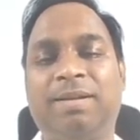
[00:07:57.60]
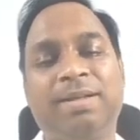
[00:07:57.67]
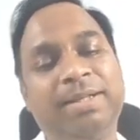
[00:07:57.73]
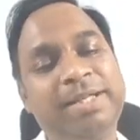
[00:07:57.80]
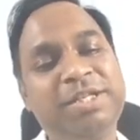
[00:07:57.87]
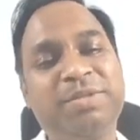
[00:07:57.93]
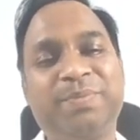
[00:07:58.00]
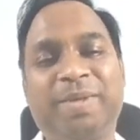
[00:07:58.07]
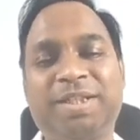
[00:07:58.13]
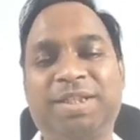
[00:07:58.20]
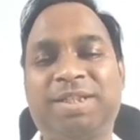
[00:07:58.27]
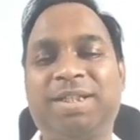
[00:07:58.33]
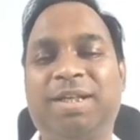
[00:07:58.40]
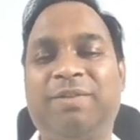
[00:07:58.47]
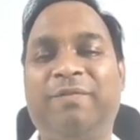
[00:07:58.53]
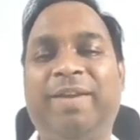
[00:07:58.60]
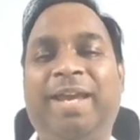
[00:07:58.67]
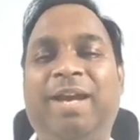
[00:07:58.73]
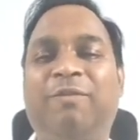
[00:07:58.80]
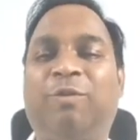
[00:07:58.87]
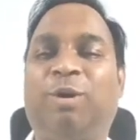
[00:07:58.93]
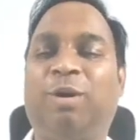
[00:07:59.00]
This much we
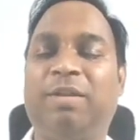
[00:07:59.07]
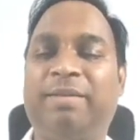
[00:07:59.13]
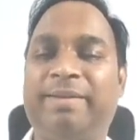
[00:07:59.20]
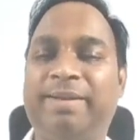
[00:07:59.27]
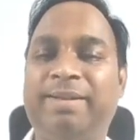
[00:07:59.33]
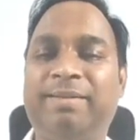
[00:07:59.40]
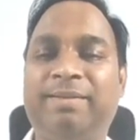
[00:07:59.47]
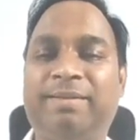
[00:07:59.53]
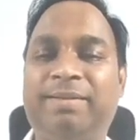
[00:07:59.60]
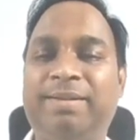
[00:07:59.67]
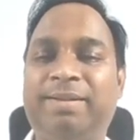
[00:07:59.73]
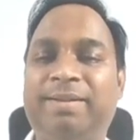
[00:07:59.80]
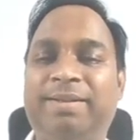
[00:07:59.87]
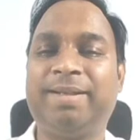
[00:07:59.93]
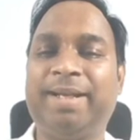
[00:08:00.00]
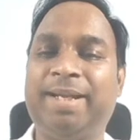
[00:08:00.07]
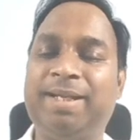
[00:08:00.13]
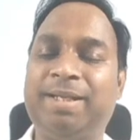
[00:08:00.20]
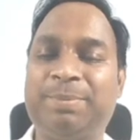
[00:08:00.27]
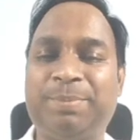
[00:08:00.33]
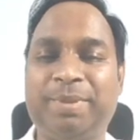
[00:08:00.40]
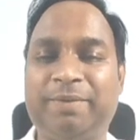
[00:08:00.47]
have already learned in
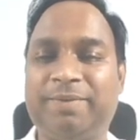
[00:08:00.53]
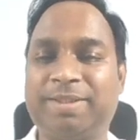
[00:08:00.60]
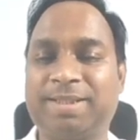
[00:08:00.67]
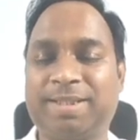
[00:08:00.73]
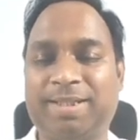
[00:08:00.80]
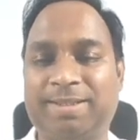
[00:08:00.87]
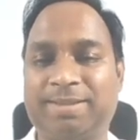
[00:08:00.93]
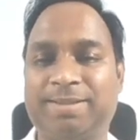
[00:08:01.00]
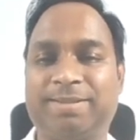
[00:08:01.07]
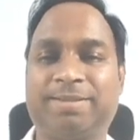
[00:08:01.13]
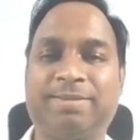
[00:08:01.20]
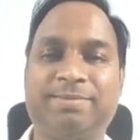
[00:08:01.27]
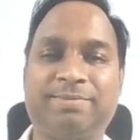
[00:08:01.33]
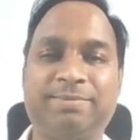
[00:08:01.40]
the previous classes.